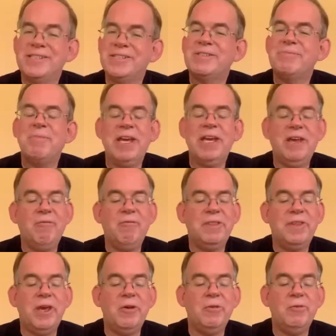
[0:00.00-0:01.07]
speaking with
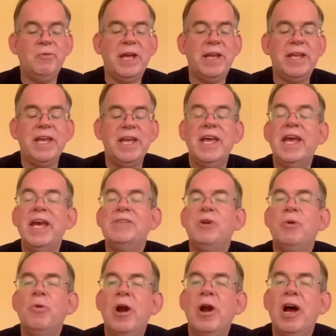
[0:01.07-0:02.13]
you, and
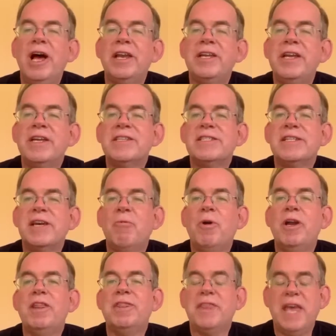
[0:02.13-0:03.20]
to our audience, I
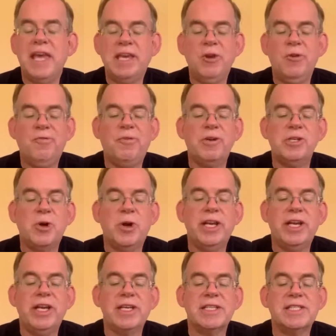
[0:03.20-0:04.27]
want to thank you for
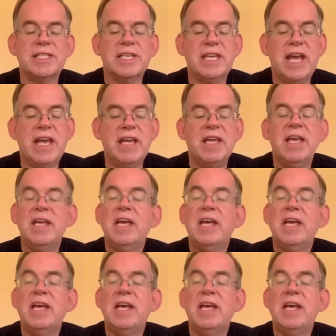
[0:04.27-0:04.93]
joining us today.